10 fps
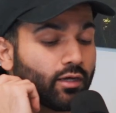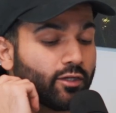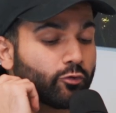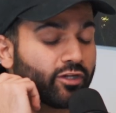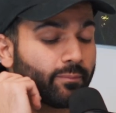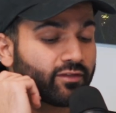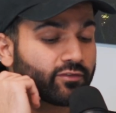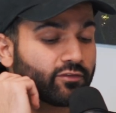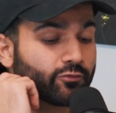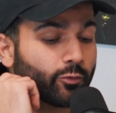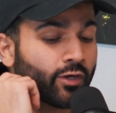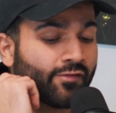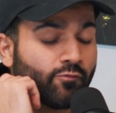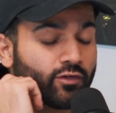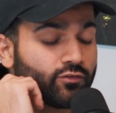that totally makes sense. So I
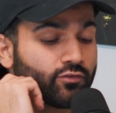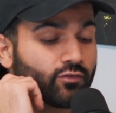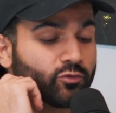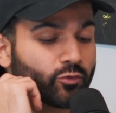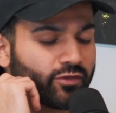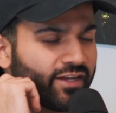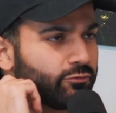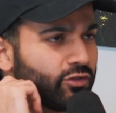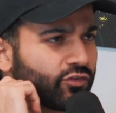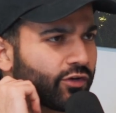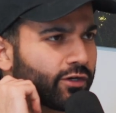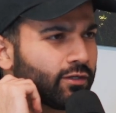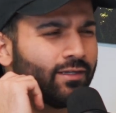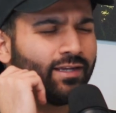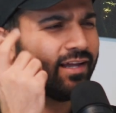once was on a date with this girl,
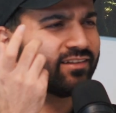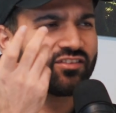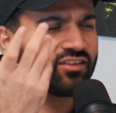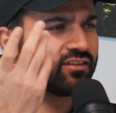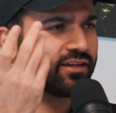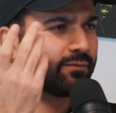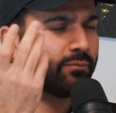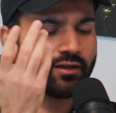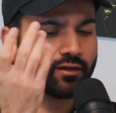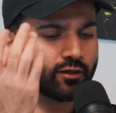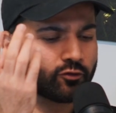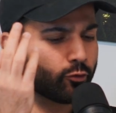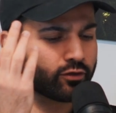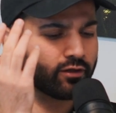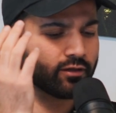and then she's like being a
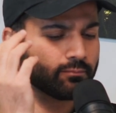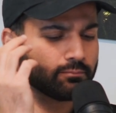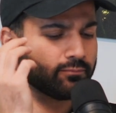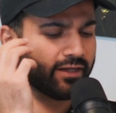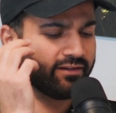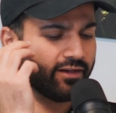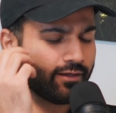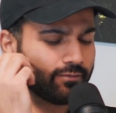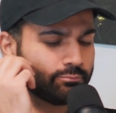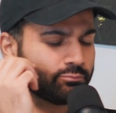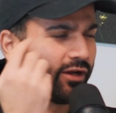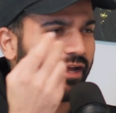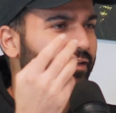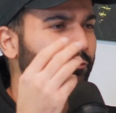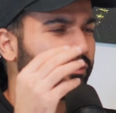total like dick. Right,
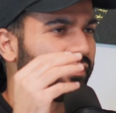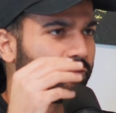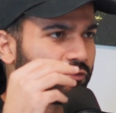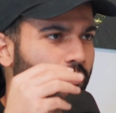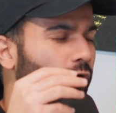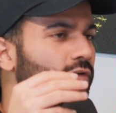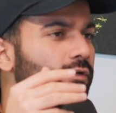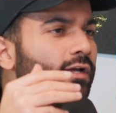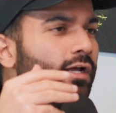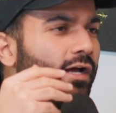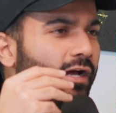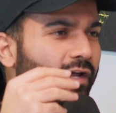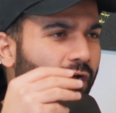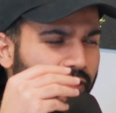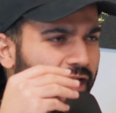I totally was not
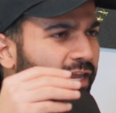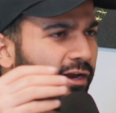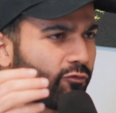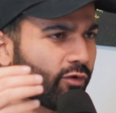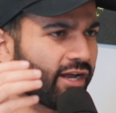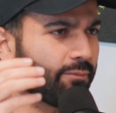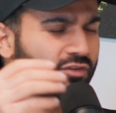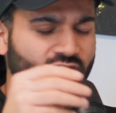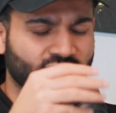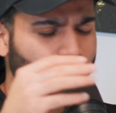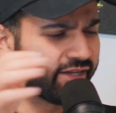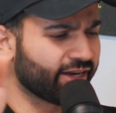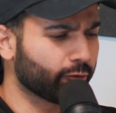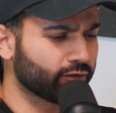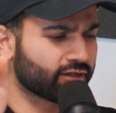liking her vibe. She's
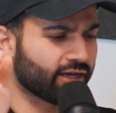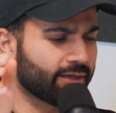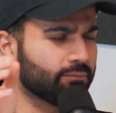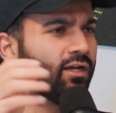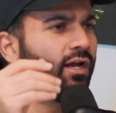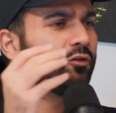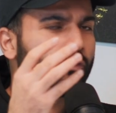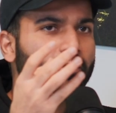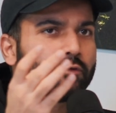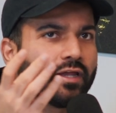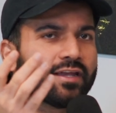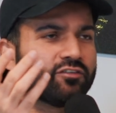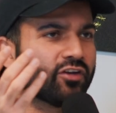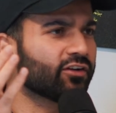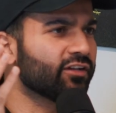complaining all the time. So I don't like it
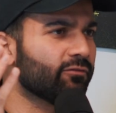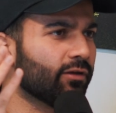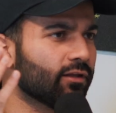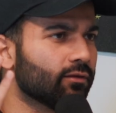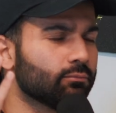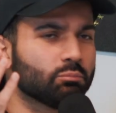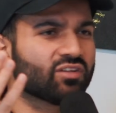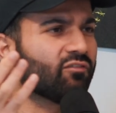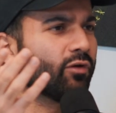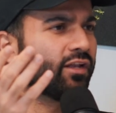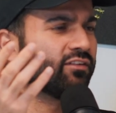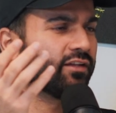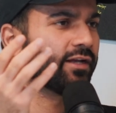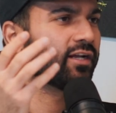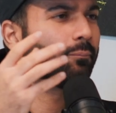generally when someone is
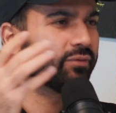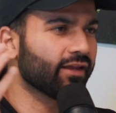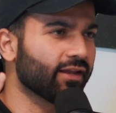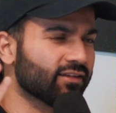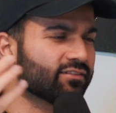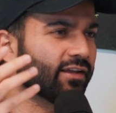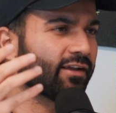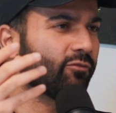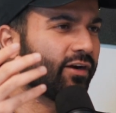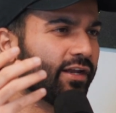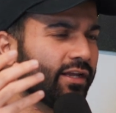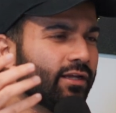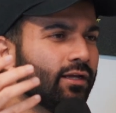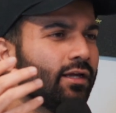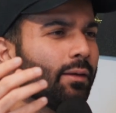like complaining. That's like
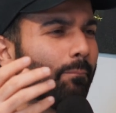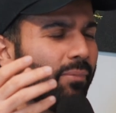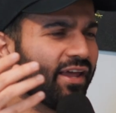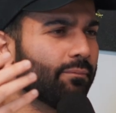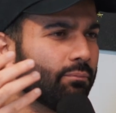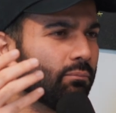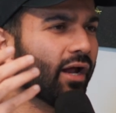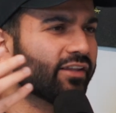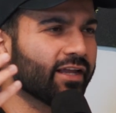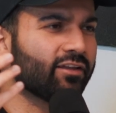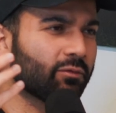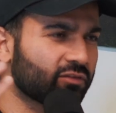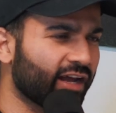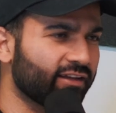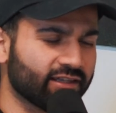very bad, I think,
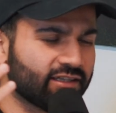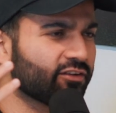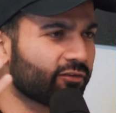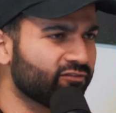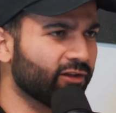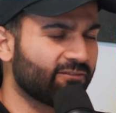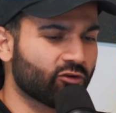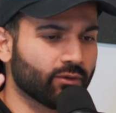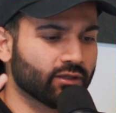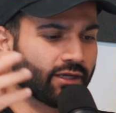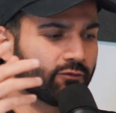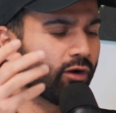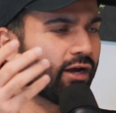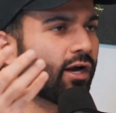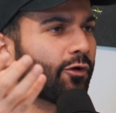sign. Like that's a red flag for me. Like,
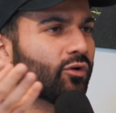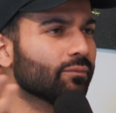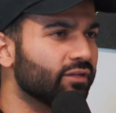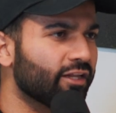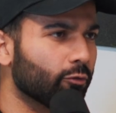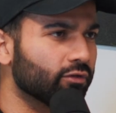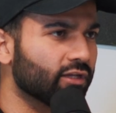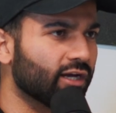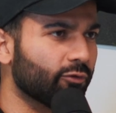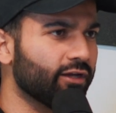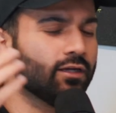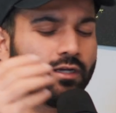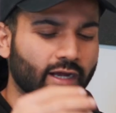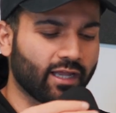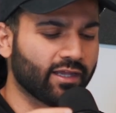why are you complaining all the time, right?
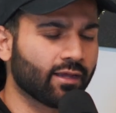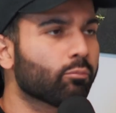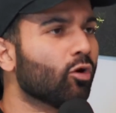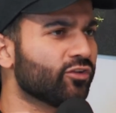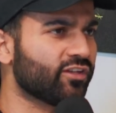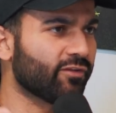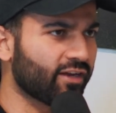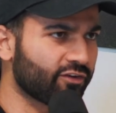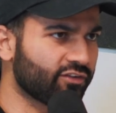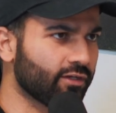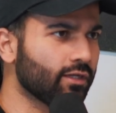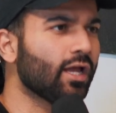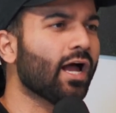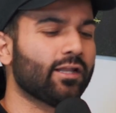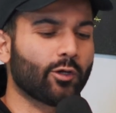I like positive energy.
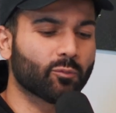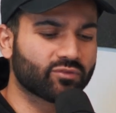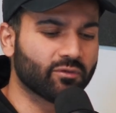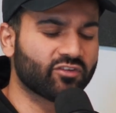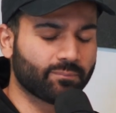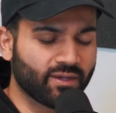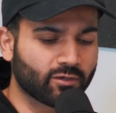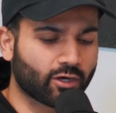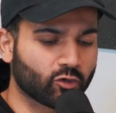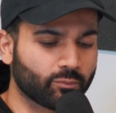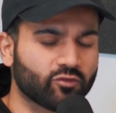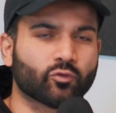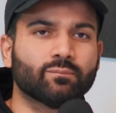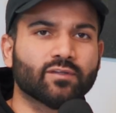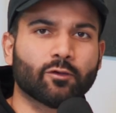I like optimistic people around me.
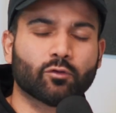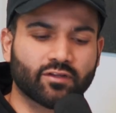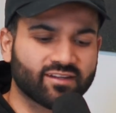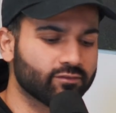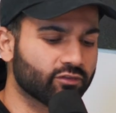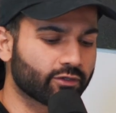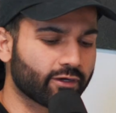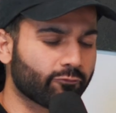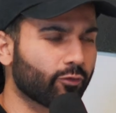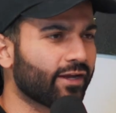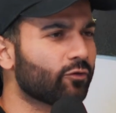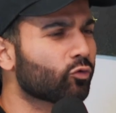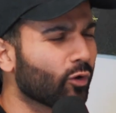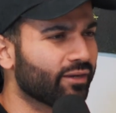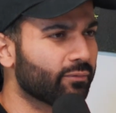So I'm like on a date with this girl for like
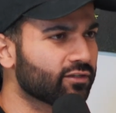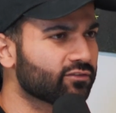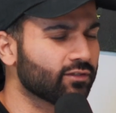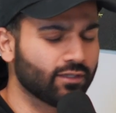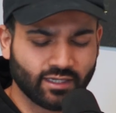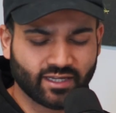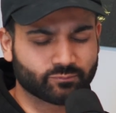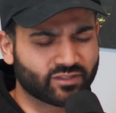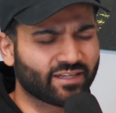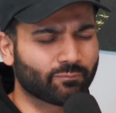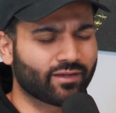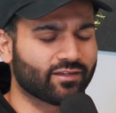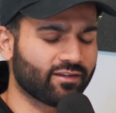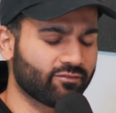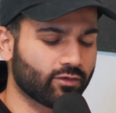20 minutes. I'm thinking, man,
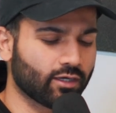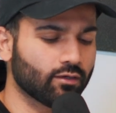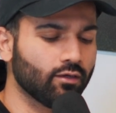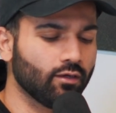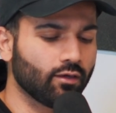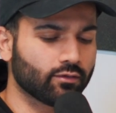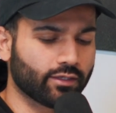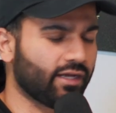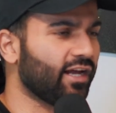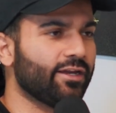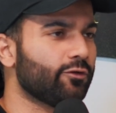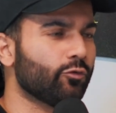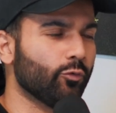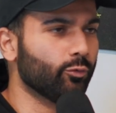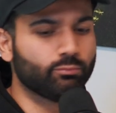like, fuck. Like, I need
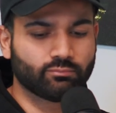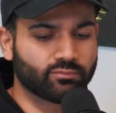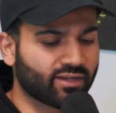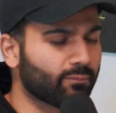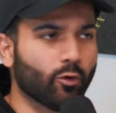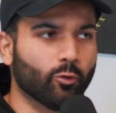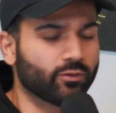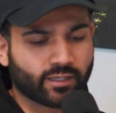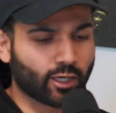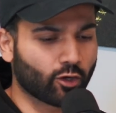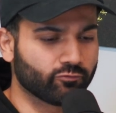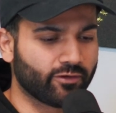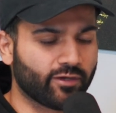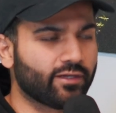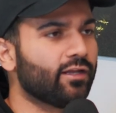to somehow get out of
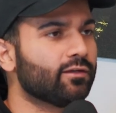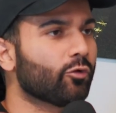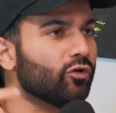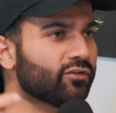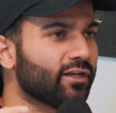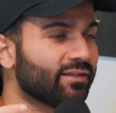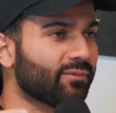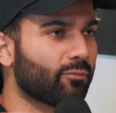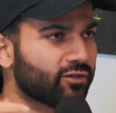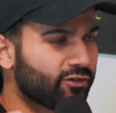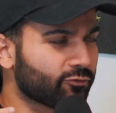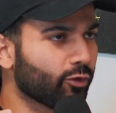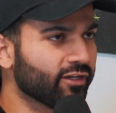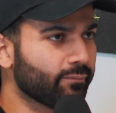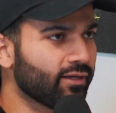it, right? And coincidentally, my brother is
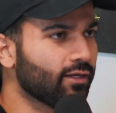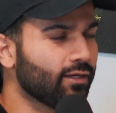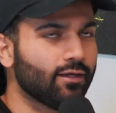calling me.